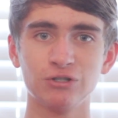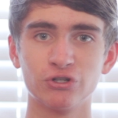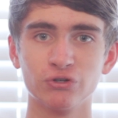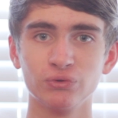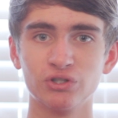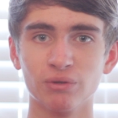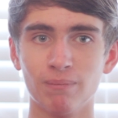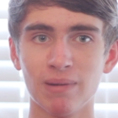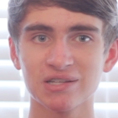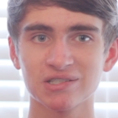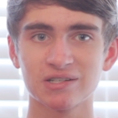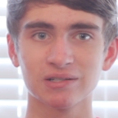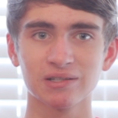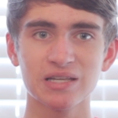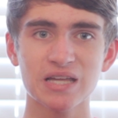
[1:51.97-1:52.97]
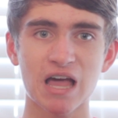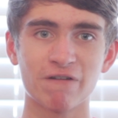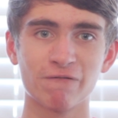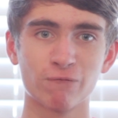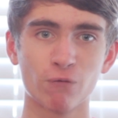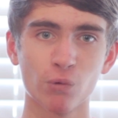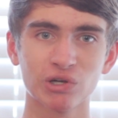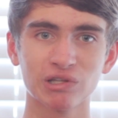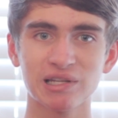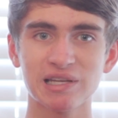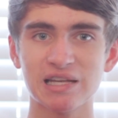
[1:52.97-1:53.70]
to domestically and foreignly